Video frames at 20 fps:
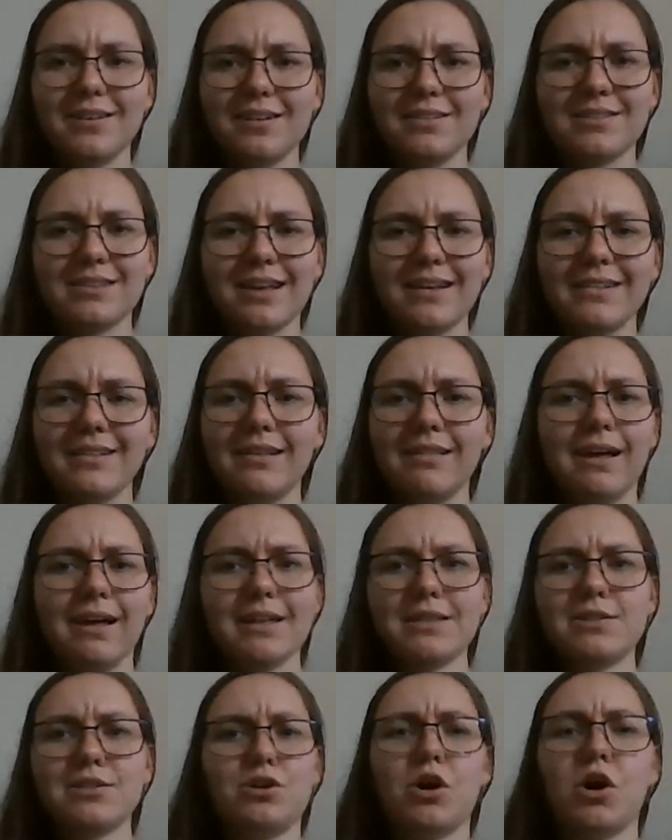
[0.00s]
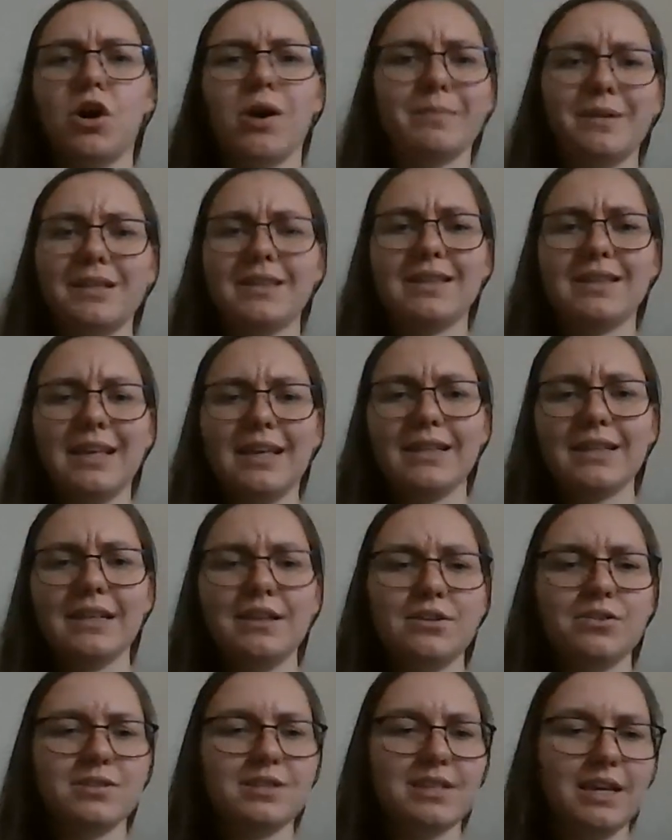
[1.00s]
a slightly less common thing
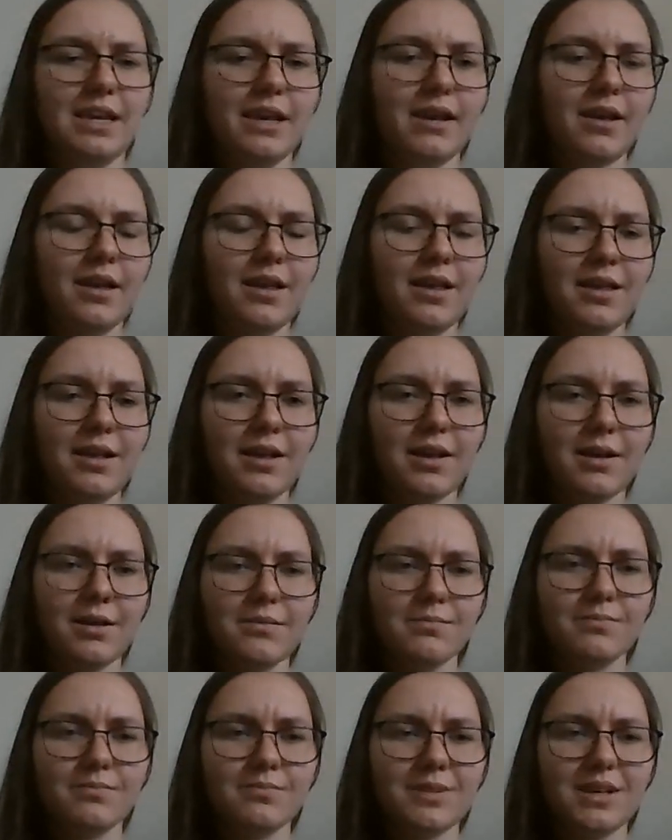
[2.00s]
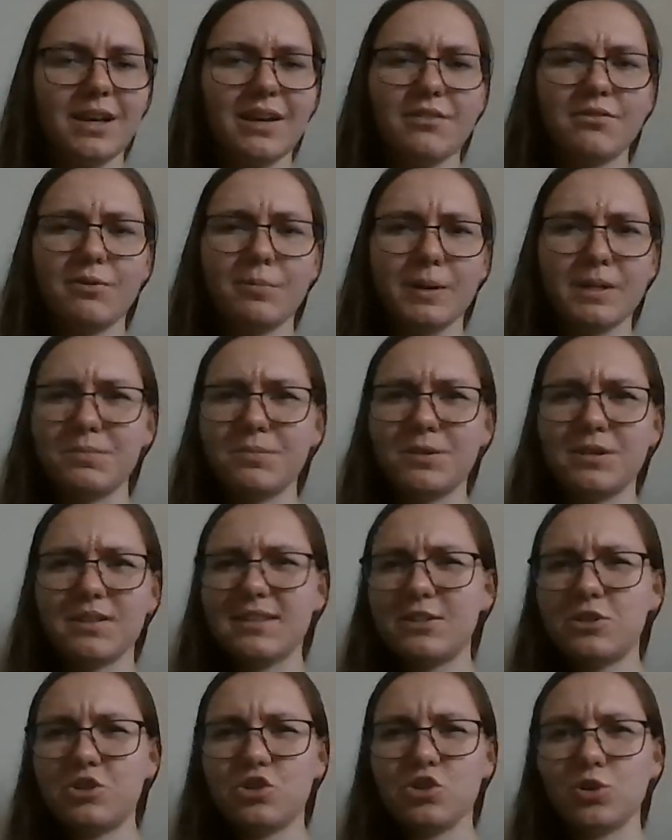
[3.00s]
that you see. Kind of reminds me of
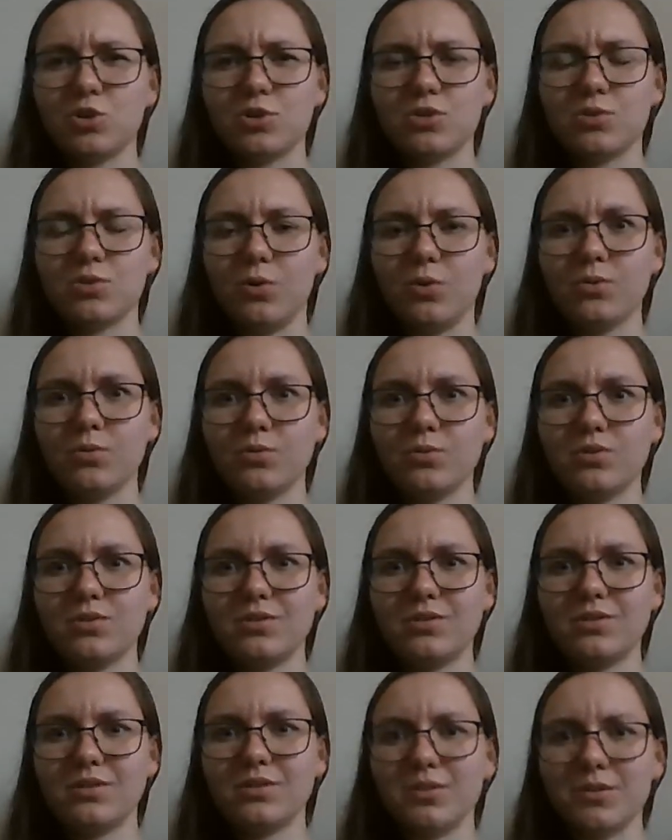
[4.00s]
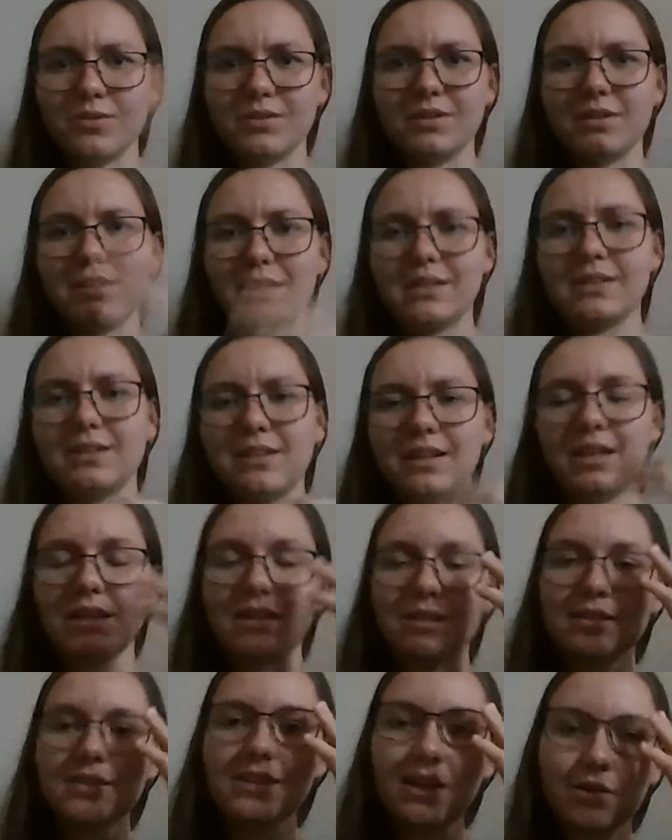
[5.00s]
the sugar skulls,
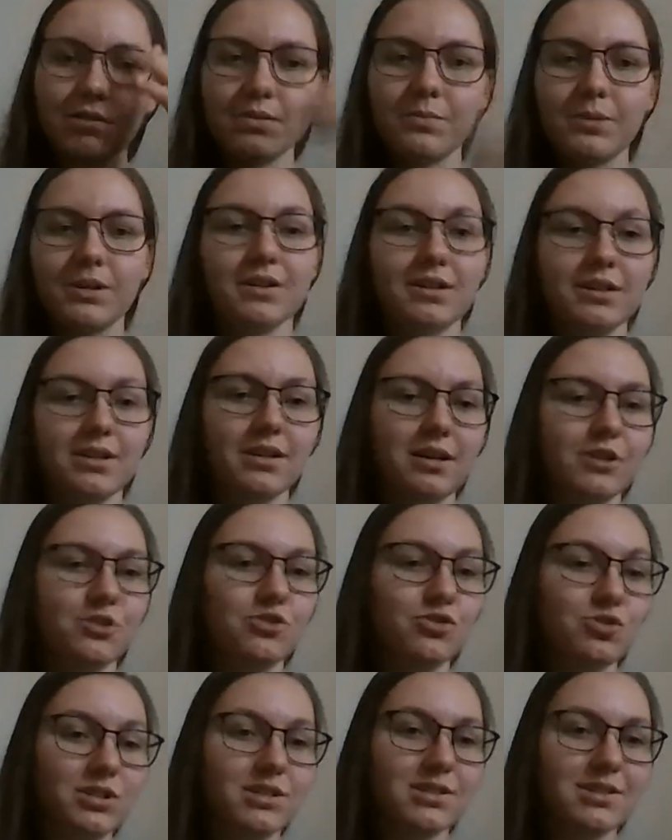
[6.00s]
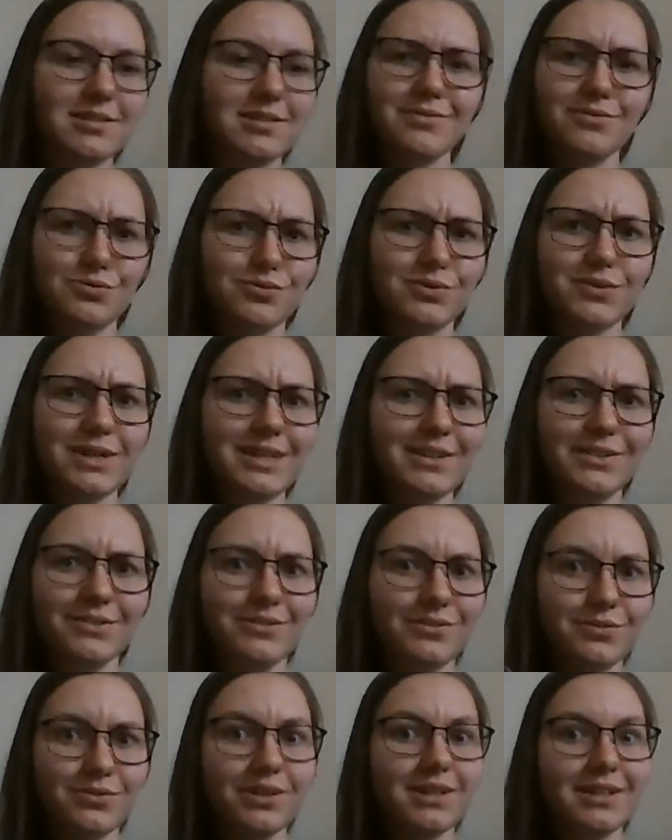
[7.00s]
in South American countries.
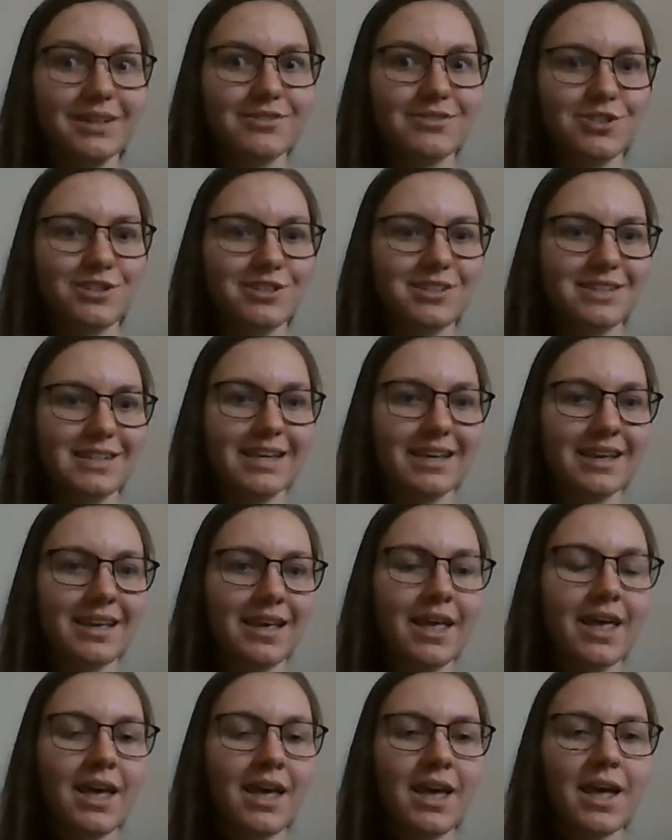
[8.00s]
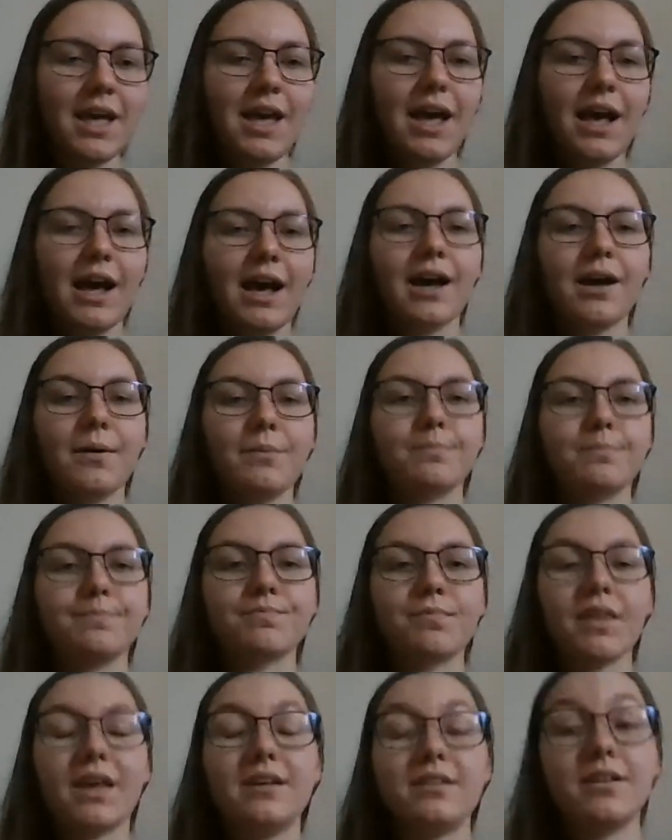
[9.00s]
Real interesting. And
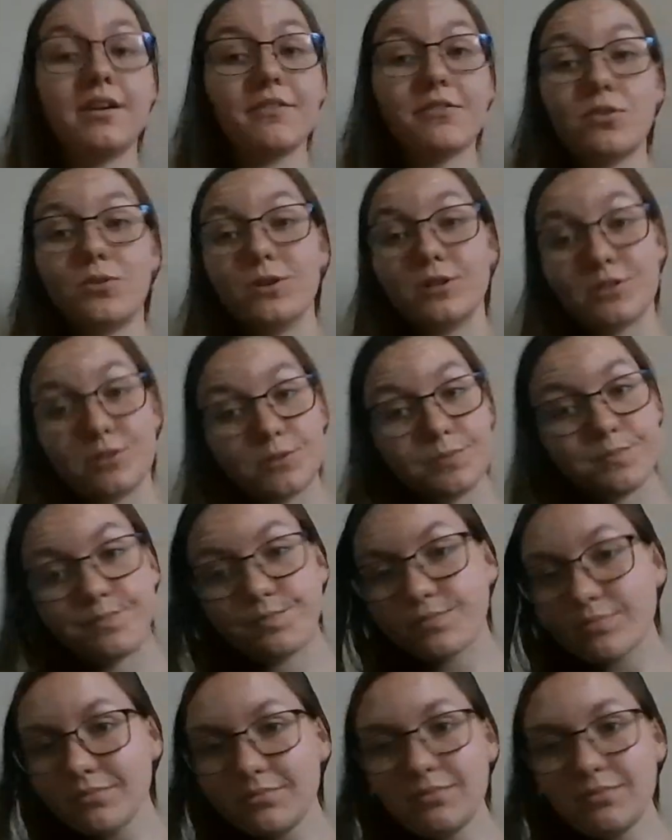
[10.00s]
then of course,